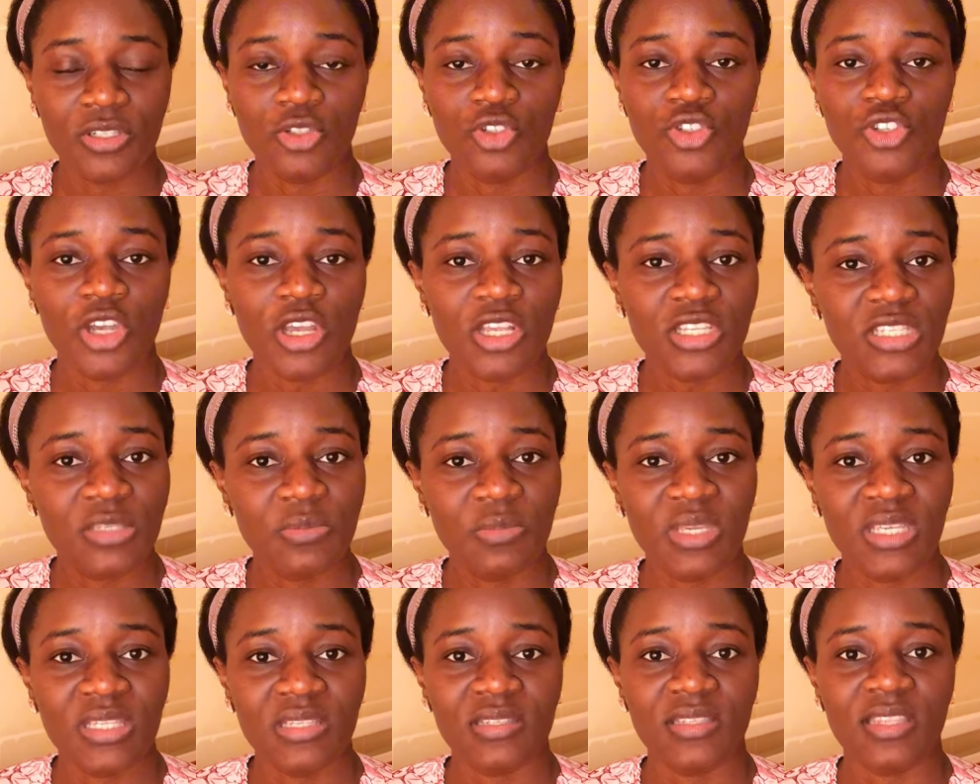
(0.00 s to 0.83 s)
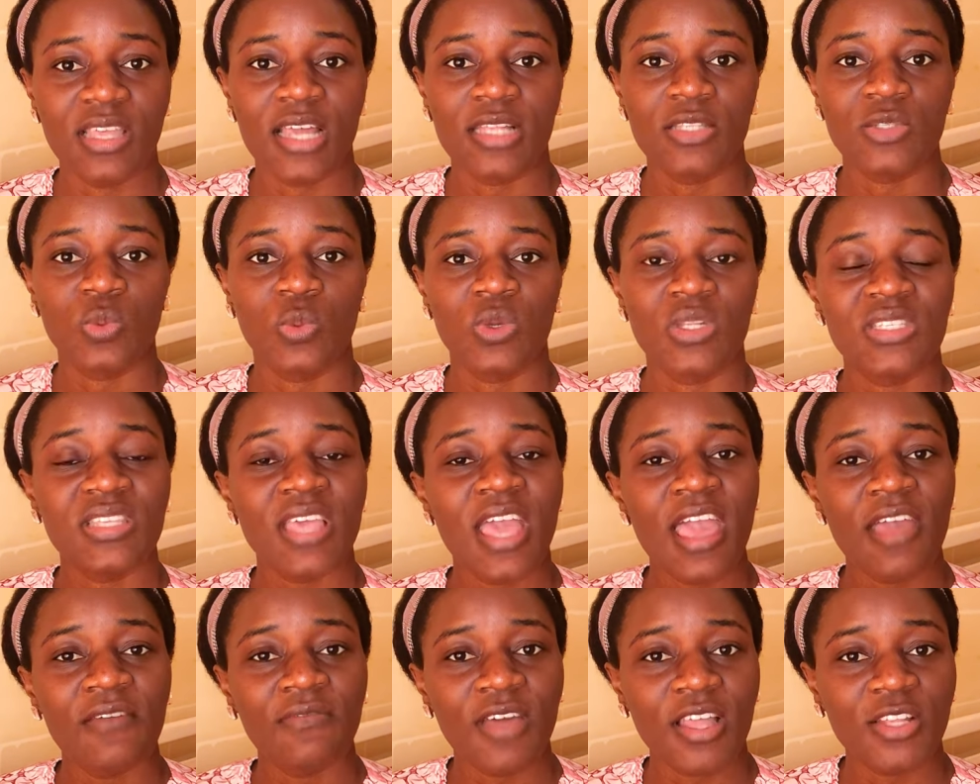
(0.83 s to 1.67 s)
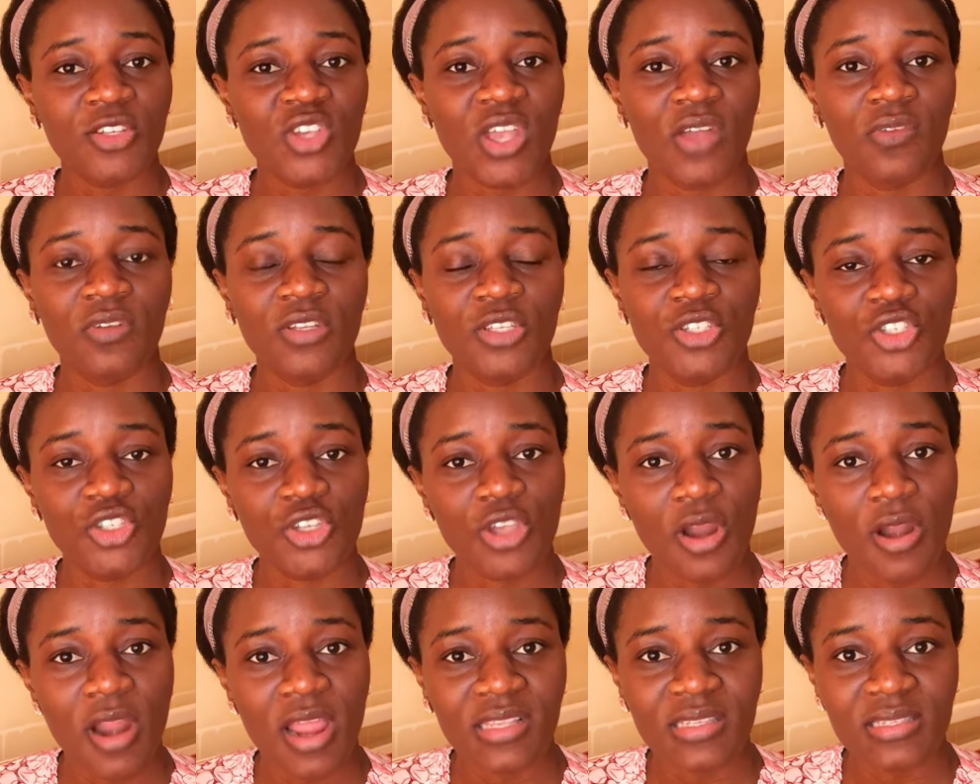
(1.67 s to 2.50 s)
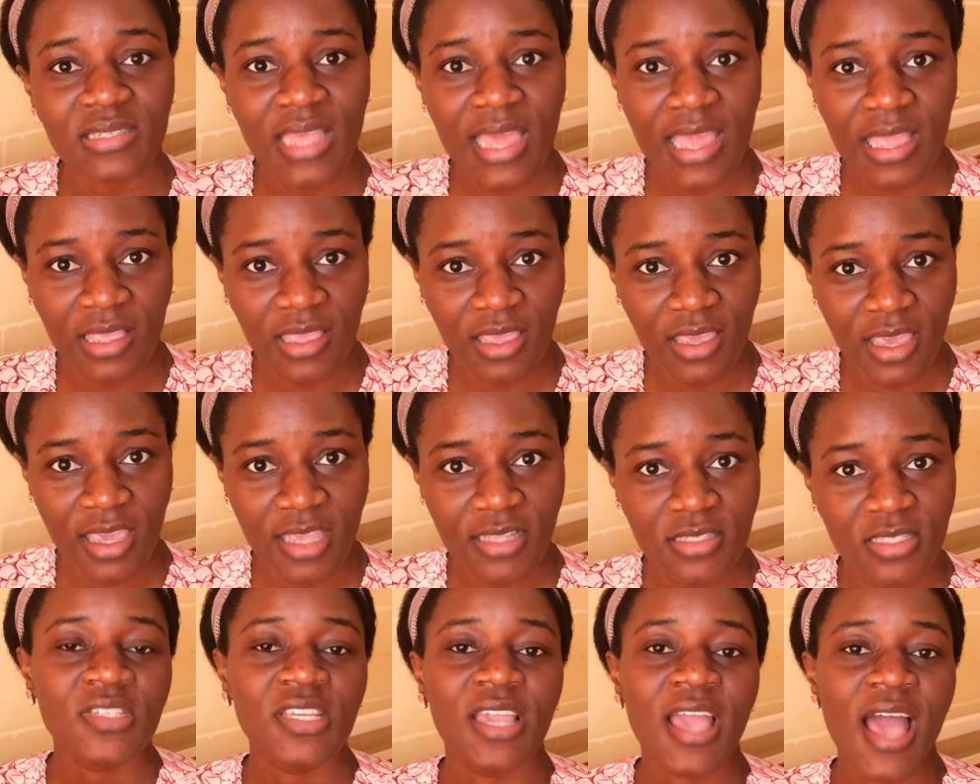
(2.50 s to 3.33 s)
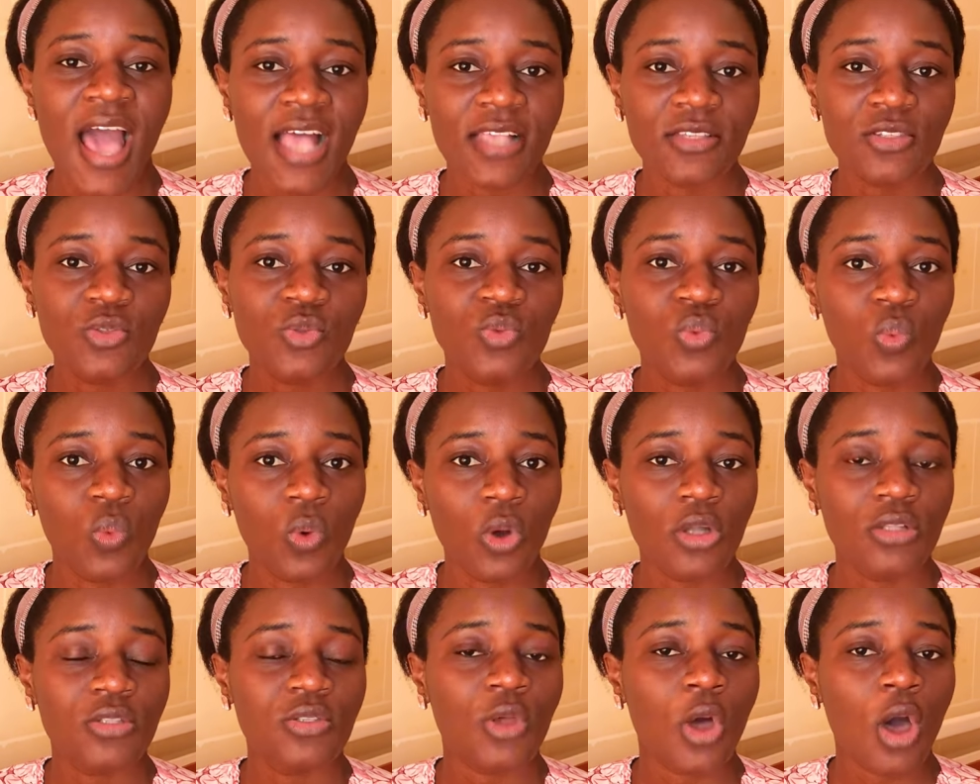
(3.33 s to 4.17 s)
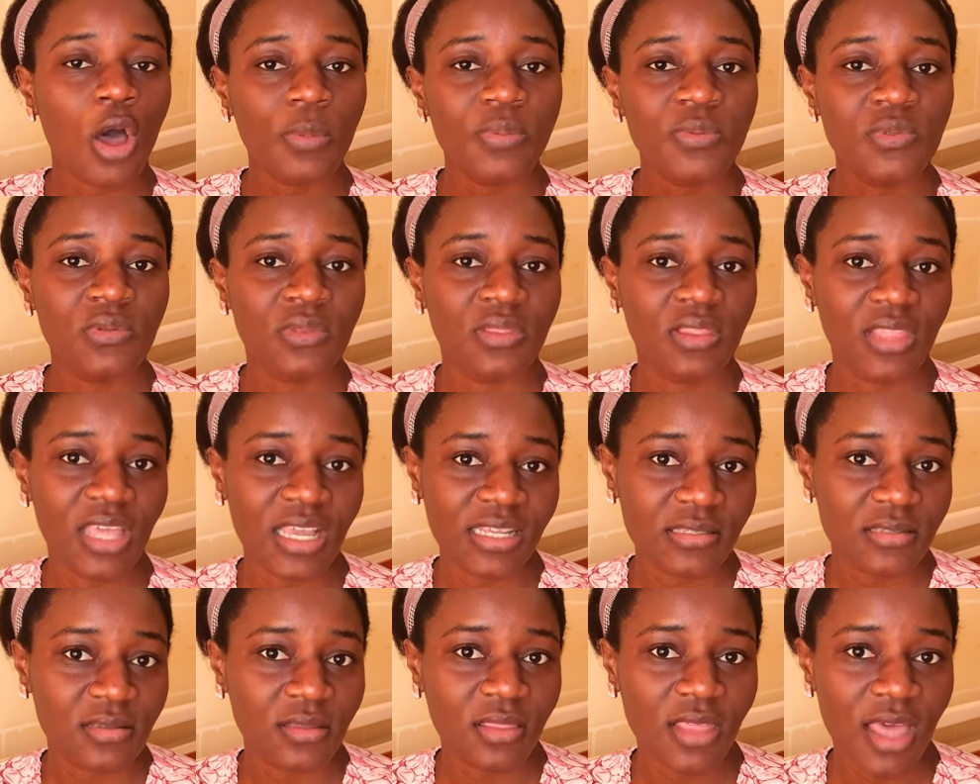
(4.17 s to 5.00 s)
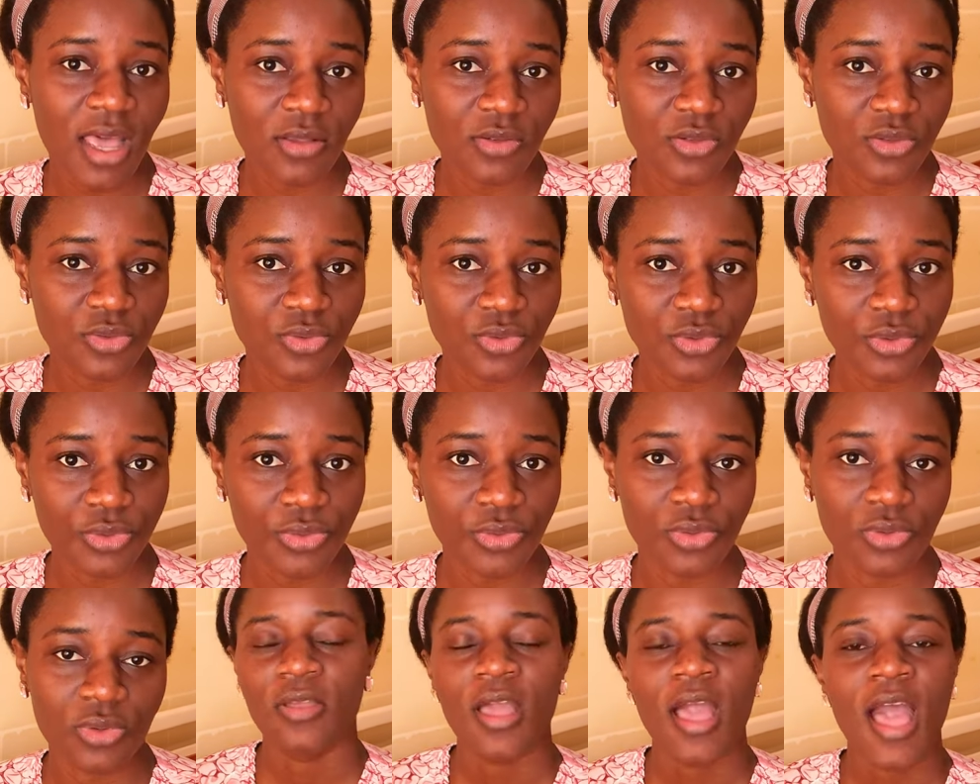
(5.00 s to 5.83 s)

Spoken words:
It just means that whatever travel insurance I get, it has to worth up to 30,000 euros.